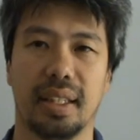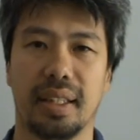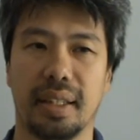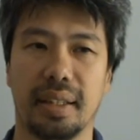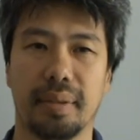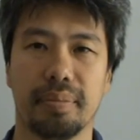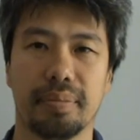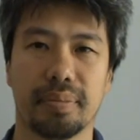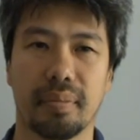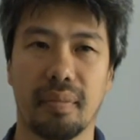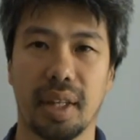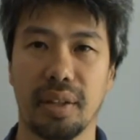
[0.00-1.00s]
Um,
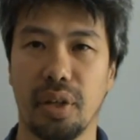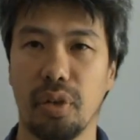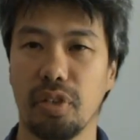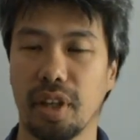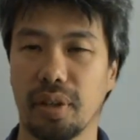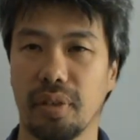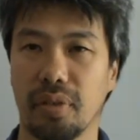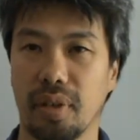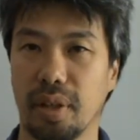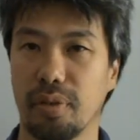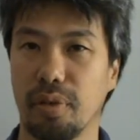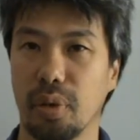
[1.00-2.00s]
and who's at,
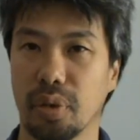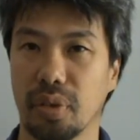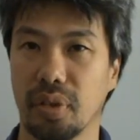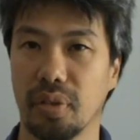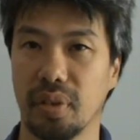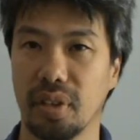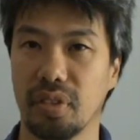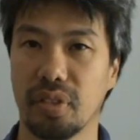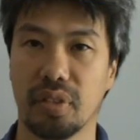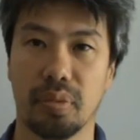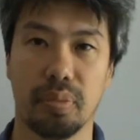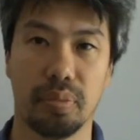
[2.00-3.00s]
at fault?
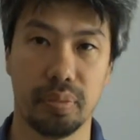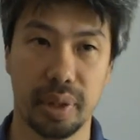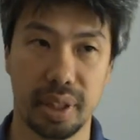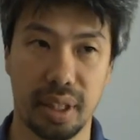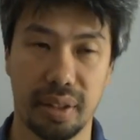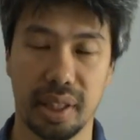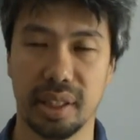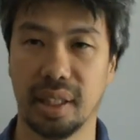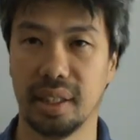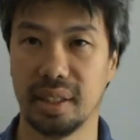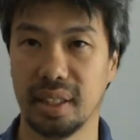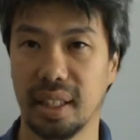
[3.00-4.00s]
Is Bashar
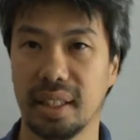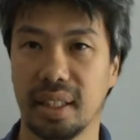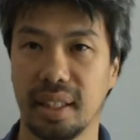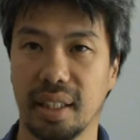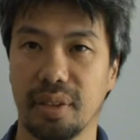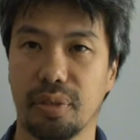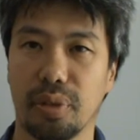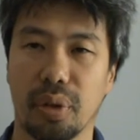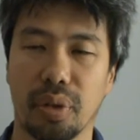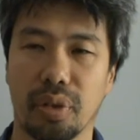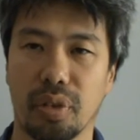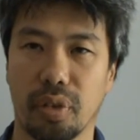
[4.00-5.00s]
Assad at
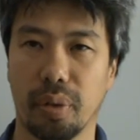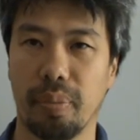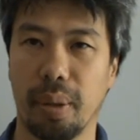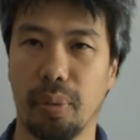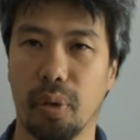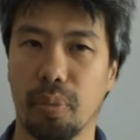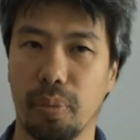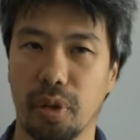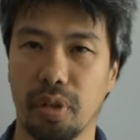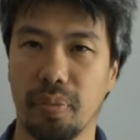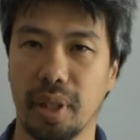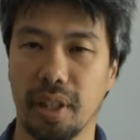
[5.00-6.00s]
fault, or the people who put
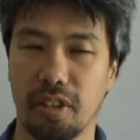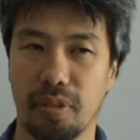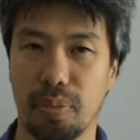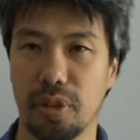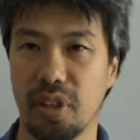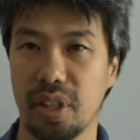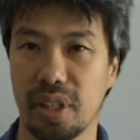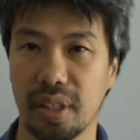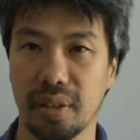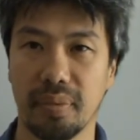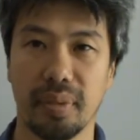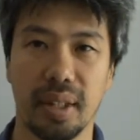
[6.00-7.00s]
him in this
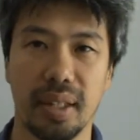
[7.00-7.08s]
position,